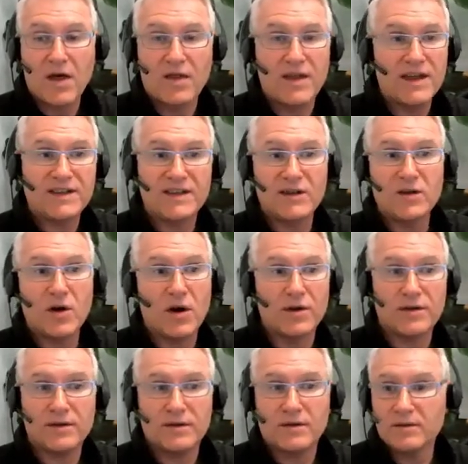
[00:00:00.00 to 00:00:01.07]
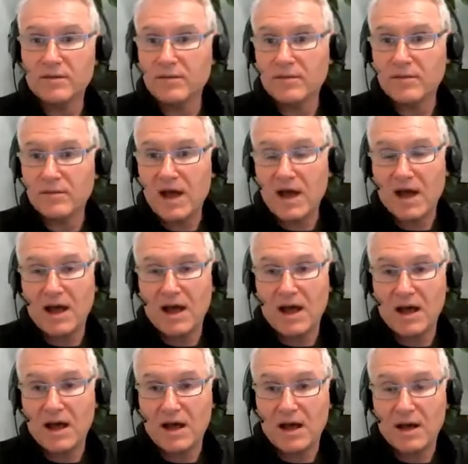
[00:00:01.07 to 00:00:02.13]
These are not
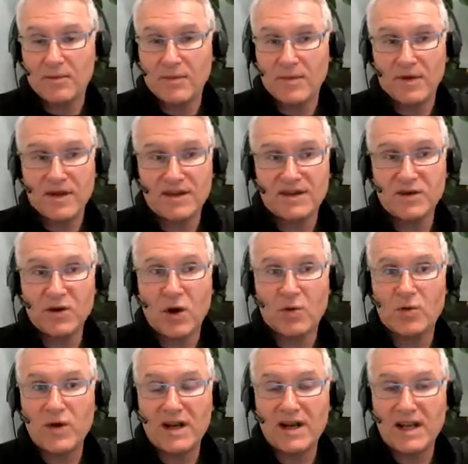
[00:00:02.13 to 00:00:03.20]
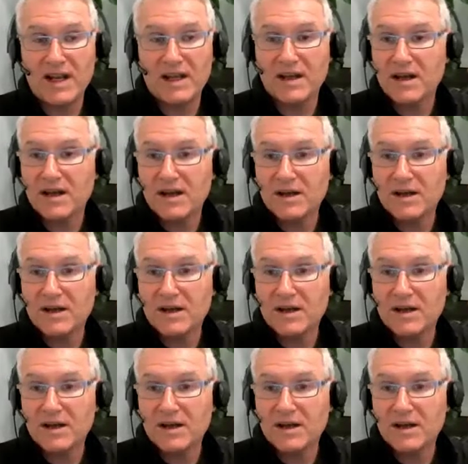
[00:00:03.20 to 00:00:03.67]
really